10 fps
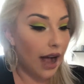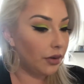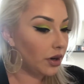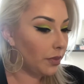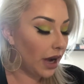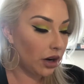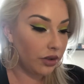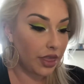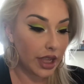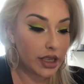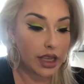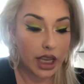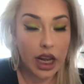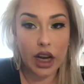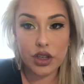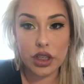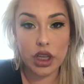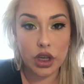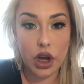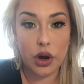out and about. This I can
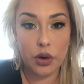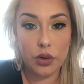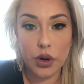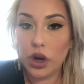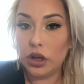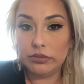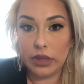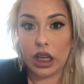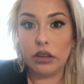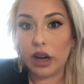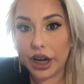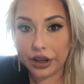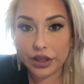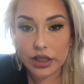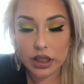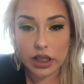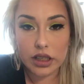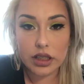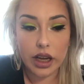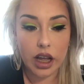actually go, I can run errands in
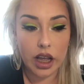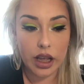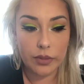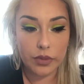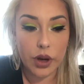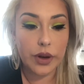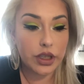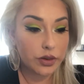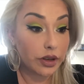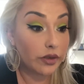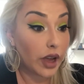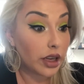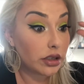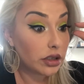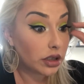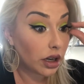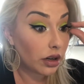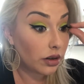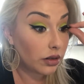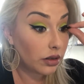this. I'm going to an event,
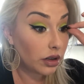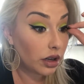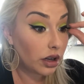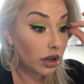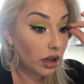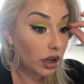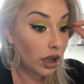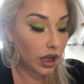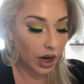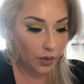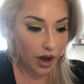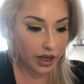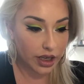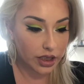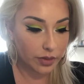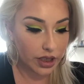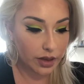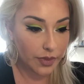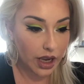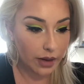so, and I wanted it to be
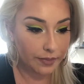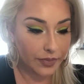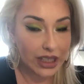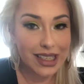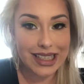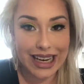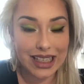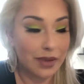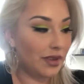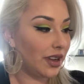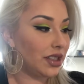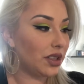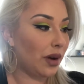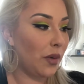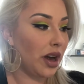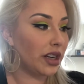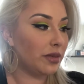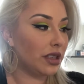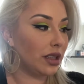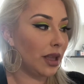something, it's a daytime event, so I want it
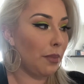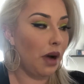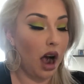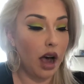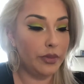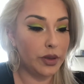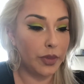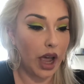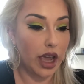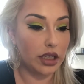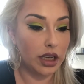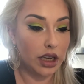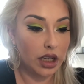to be something that pops, but